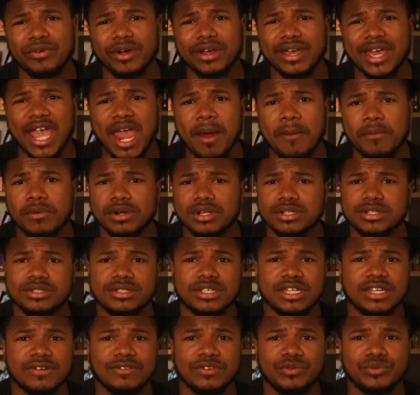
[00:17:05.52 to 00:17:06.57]
for a camera to
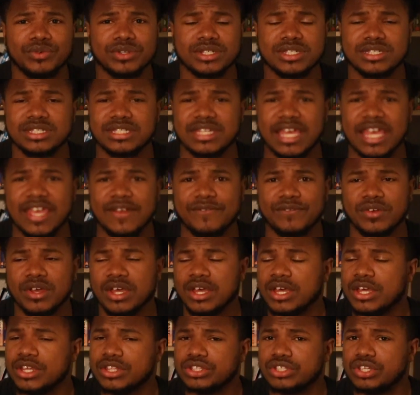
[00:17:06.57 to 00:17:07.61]
see if it was safe
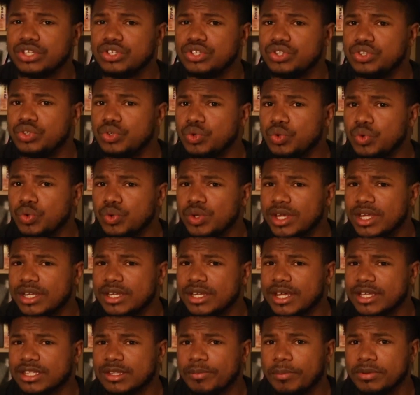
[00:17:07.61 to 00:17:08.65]
to do it,
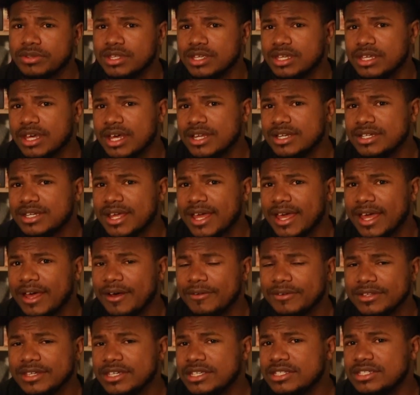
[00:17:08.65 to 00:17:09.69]
like to put the gun
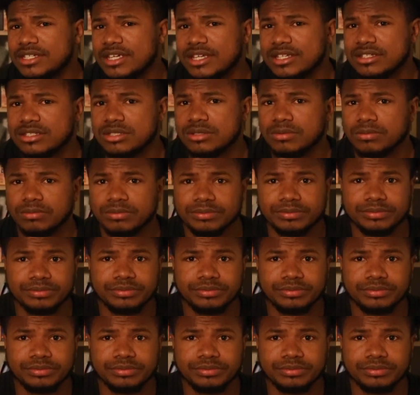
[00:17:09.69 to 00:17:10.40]
down. He just,